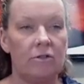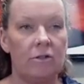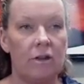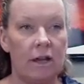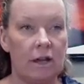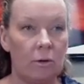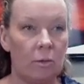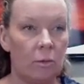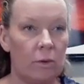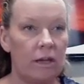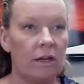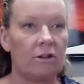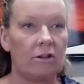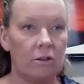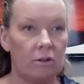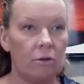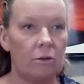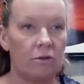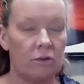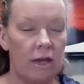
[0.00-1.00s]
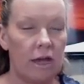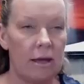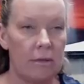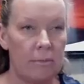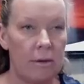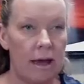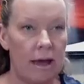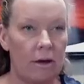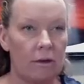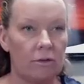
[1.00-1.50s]
in a week to lose a
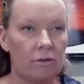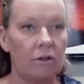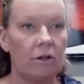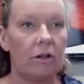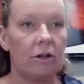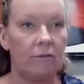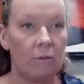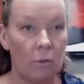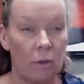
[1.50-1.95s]
pound. If you